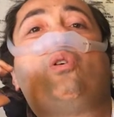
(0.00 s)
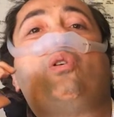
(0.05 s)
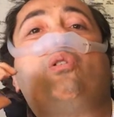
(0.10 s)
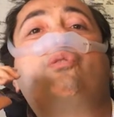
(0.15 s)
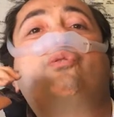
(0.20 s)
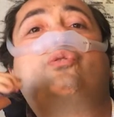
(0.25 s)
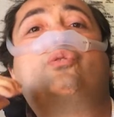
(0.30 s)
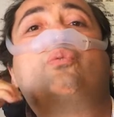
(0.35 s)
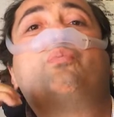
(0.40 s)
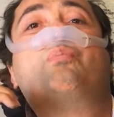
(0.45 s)

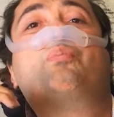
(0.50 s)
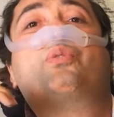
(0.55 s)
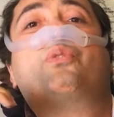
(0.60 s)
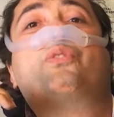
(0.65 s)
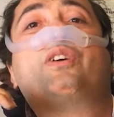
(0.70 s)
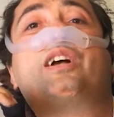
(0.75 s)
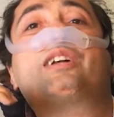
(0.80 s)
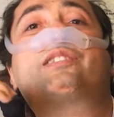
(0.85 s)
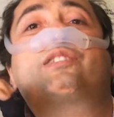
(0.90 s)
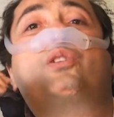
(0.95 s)
also
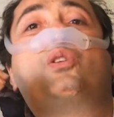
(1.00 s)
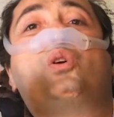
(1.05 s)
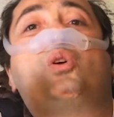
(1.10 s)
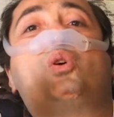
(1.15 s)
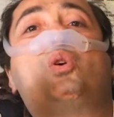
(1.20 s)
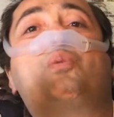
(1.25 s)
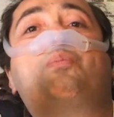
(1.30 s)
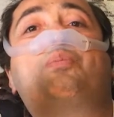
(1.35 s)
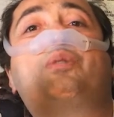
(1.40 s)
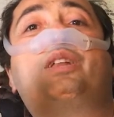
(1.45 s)
provides an
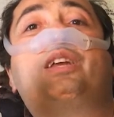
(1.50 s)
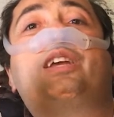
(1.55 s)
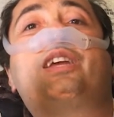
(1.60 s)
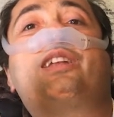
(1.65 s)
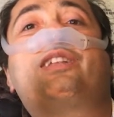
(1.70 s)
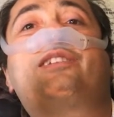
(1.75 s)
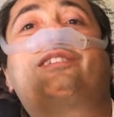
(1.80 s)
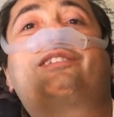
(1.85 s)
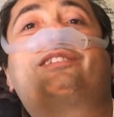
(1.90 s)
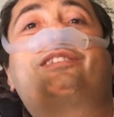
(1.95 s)

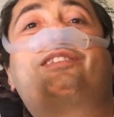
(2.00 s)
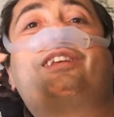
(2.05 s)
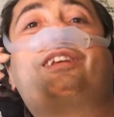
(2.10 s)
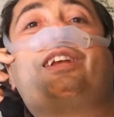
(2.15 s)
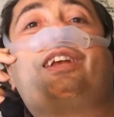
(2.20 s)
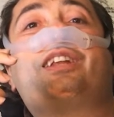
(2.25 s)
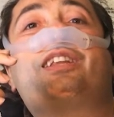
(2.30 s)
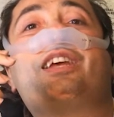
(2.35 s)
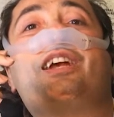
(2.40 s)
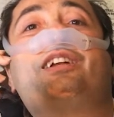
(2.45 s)
opening
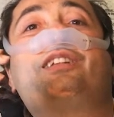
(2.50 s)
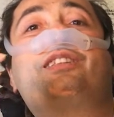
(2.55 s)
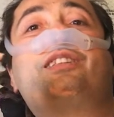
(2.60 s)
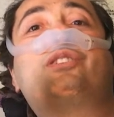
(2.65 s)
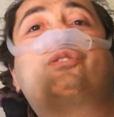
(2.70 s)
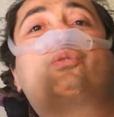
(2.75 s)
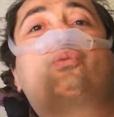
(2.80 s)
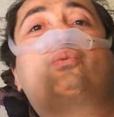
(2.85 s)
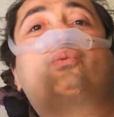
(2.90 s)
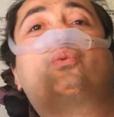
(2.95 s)
to connect
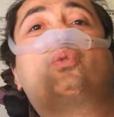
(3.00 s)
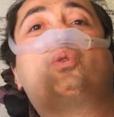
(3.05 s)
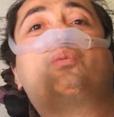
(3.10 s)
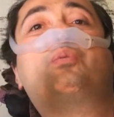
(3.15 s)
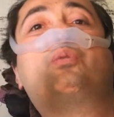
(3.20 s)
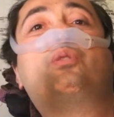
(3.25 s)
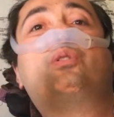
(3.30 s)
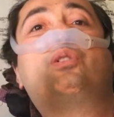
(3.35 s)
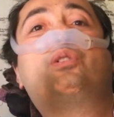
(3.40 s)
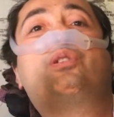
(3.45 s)
these
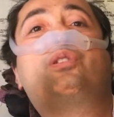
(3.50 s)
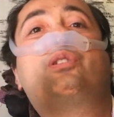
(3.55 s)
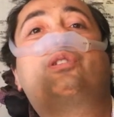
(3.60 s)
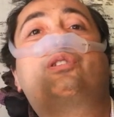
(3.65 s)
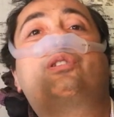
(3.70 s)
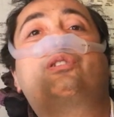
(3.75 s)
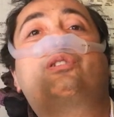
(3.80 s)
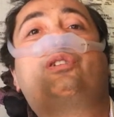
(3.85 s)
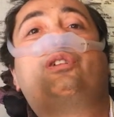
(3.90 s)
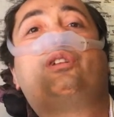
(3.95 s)
global
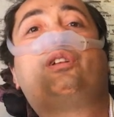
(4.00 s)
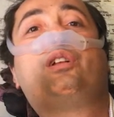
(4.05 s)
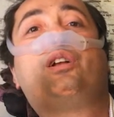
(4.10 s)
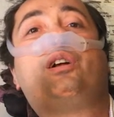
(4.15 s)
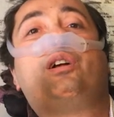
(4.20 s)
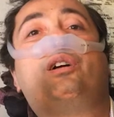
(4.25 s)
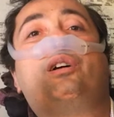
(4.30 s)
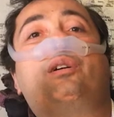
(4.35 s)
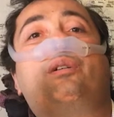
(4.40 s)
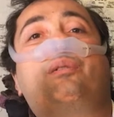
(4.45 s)

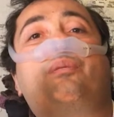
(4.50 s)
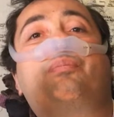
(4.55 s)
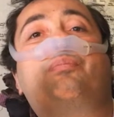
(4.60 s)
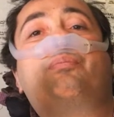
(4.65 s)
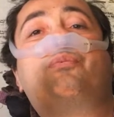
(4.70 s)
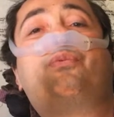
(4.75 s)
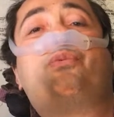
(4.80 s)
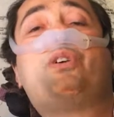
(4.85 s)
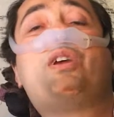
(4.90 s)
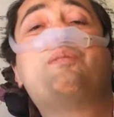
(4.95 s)

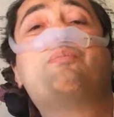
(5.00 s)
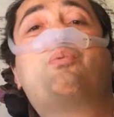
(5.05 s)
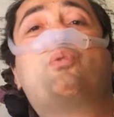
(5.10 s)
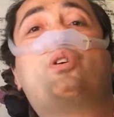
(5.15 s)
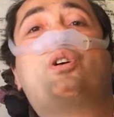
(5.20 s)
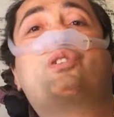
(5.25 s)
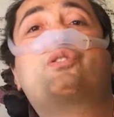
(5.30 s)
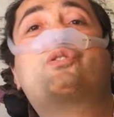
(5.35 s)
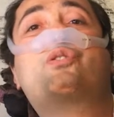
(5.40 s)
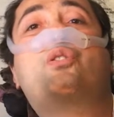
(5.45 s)

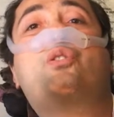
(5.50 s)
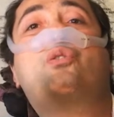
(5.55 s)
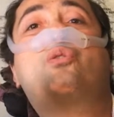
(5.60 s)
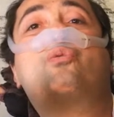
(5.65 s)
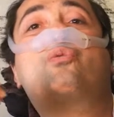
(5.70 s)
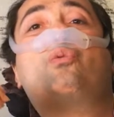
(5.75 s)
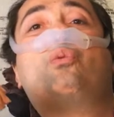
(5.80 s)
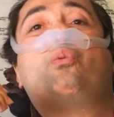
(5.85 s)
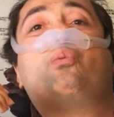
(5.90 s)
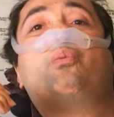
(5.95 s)
frameworks
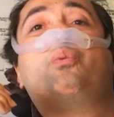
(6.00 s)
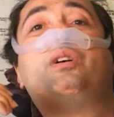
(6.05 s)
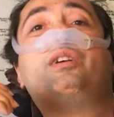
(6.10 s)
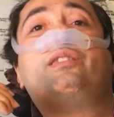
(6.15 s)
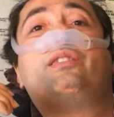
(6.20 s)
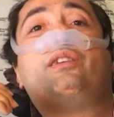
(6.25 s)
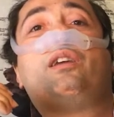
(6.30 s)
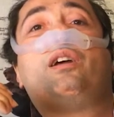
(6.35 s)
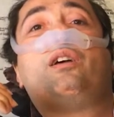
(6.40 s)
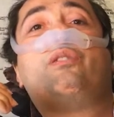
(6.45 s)

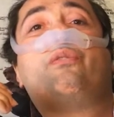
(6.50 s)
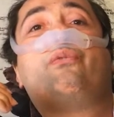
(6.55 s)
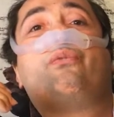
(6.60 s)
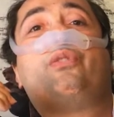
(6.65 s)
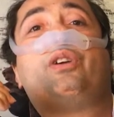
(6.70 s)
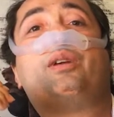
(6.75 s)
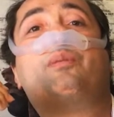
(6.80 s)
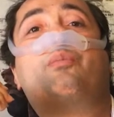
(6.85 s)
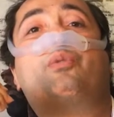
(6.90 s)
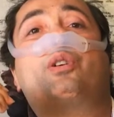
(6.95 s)
with
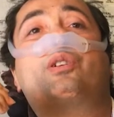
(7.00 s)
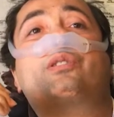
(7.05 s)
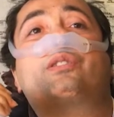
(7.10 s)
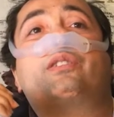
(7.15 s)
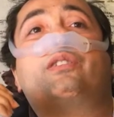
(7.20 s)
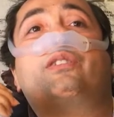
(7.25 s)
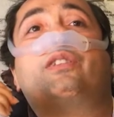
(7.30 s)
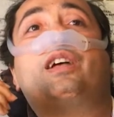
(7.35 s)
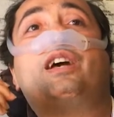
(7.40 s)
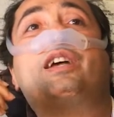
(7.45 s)

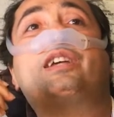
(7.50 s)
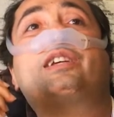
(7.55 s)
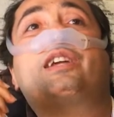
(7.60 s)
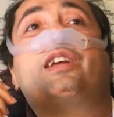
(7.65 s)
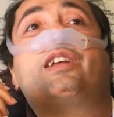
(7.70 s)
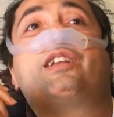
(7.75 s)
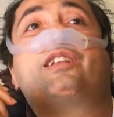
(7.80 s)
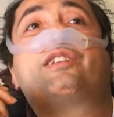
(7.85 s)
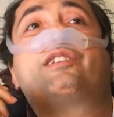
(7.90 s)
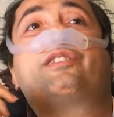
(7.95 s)
frameworks
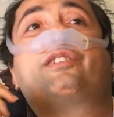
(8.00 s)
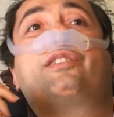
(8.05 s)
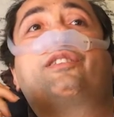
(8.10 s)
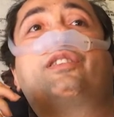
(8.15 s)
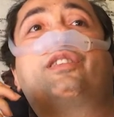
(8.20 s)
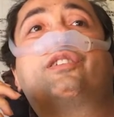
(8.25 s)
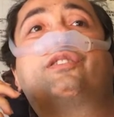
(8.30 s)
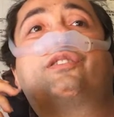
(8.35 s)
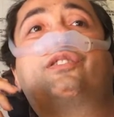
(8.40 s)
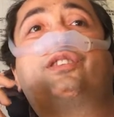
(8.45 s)
like
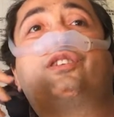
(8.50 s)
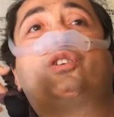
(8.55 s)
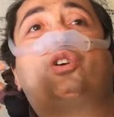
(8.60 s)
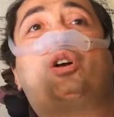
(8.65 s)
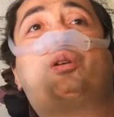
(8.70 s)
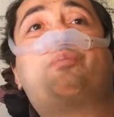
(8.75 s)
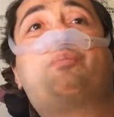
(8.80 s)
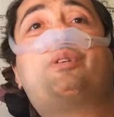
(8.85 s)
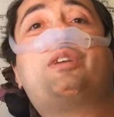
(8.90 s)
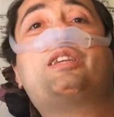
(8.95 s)
the
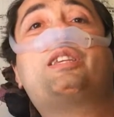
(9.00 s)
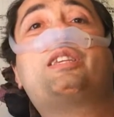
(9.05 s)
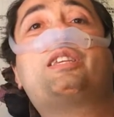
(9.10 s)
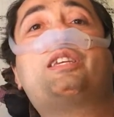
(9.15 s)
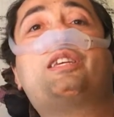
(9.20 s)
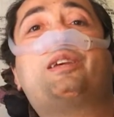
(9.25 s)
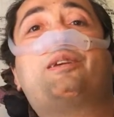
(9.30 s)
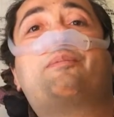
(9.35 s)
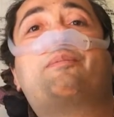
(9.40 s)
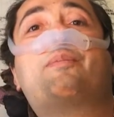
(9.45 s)

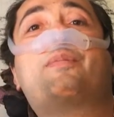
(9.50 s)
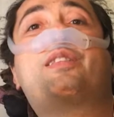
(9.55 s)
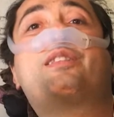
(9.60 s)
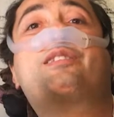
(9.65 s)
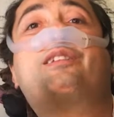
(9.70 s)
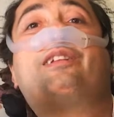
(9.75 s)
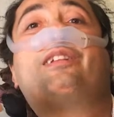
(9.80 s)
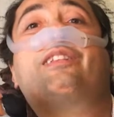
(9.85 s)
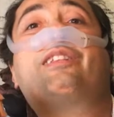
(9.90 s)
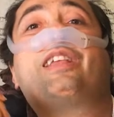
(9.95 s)
CRPD,
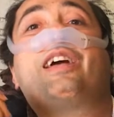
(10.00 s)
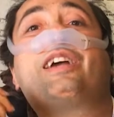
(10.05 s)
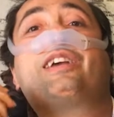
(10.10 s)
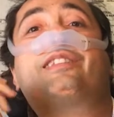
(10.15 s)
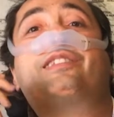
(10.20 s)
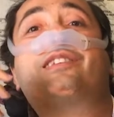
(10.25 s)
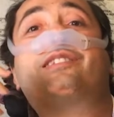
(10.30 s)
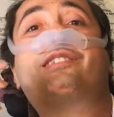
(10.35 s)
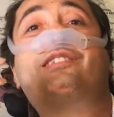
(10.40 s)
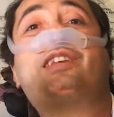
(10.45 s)

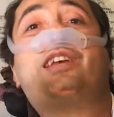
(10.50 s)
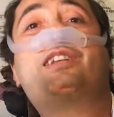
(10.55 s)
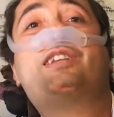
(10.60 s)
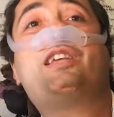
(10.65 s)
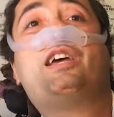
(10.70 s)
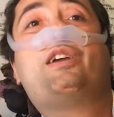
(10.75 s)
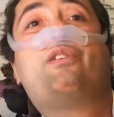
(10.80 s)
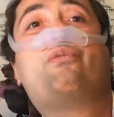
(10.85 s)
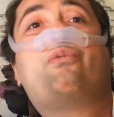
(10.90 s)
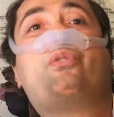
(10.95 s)
like the
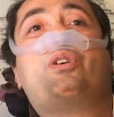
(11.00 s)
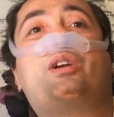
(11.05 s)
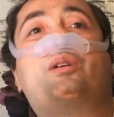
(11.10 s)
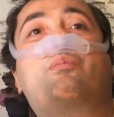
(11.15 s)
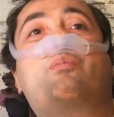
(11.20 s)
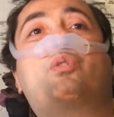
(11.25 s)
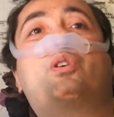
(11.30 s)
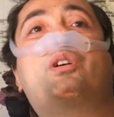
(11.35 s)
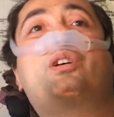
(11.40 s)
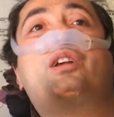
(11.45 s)
Sendai
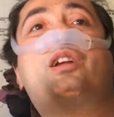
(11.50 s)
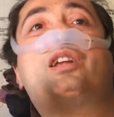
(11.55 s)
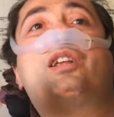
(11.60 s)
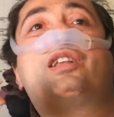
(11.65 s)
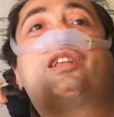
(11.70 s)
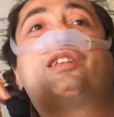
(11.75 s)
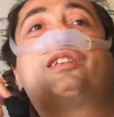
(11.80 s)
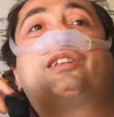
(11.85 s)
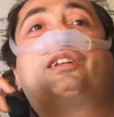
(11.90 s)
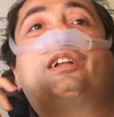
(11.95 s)
framework,
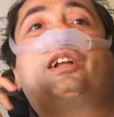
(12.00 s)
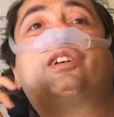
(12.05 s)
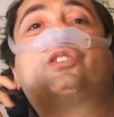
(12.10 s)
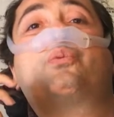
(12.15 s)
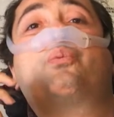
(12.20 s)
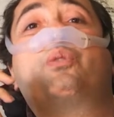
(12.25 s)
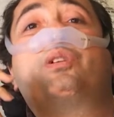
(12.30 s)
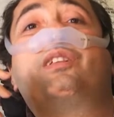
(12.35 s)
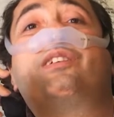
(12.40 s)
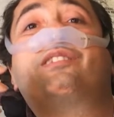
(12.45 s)

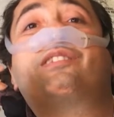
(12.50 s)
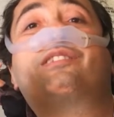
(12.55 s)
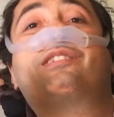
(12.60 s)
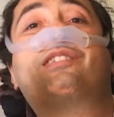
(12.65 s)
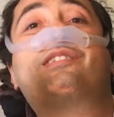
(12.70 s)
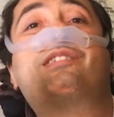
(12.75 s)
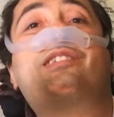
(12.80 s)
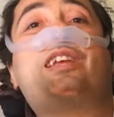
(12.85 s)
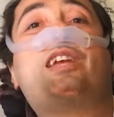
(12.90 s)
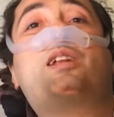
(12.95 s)
as well as the
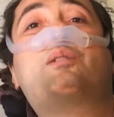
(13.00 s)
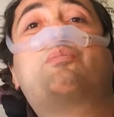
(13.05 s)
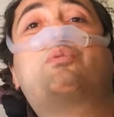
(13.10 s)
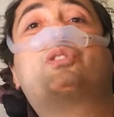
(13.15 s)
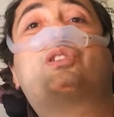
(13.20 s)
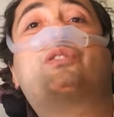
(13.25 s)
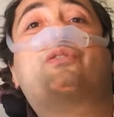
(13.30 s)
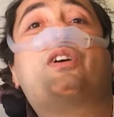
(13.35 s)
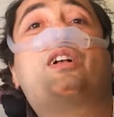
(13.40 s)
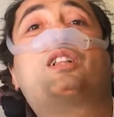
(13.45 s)

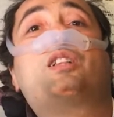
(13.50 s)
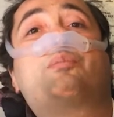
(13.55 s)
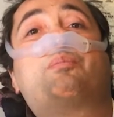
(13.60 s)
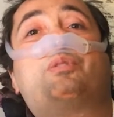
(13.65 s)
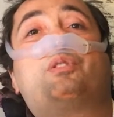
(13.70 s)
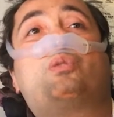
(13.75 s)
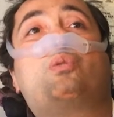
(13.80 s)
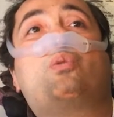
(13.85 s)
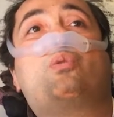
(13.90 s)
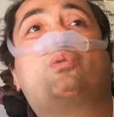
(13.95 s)
Sustainable
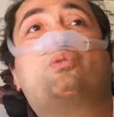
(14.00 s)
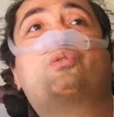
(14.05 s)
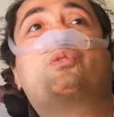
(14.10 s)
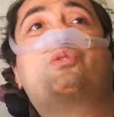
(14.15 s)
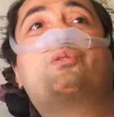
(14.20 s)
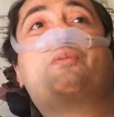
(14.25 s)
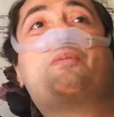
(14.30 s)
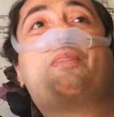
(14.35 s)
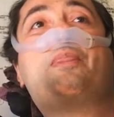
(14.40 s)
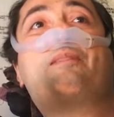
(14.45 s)
Development
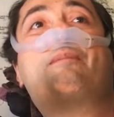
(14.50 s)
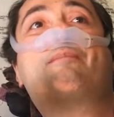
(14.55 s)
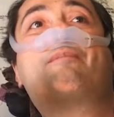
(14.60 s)
Goals.